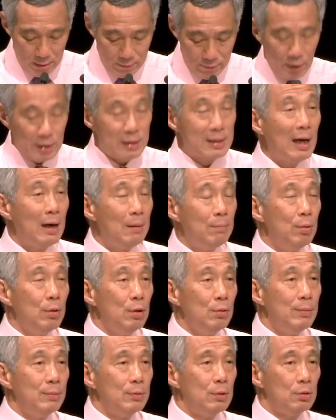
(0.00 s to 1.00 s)
For
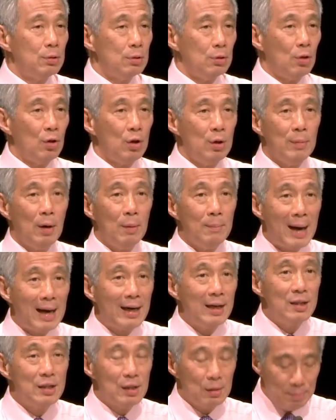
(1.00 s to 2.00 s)
example, talking about
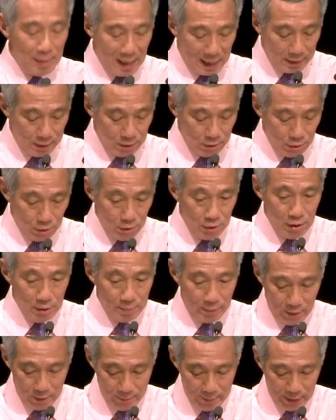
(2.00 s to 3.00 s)
marriage and parenthood,
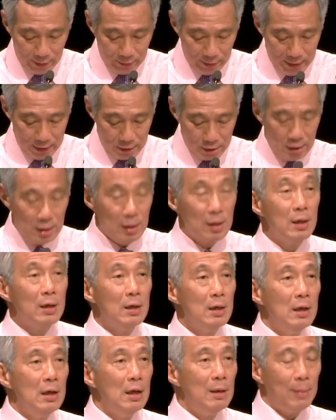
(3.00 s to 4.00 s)
about immigration,
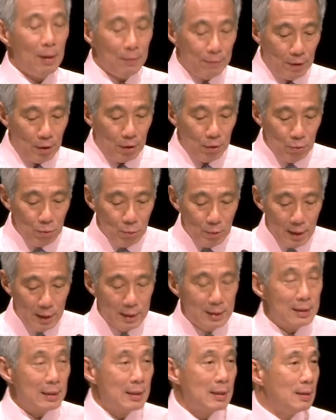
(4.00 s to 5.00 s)
about foreign
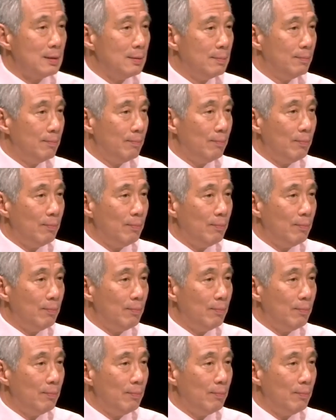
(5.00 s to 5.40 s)
workers.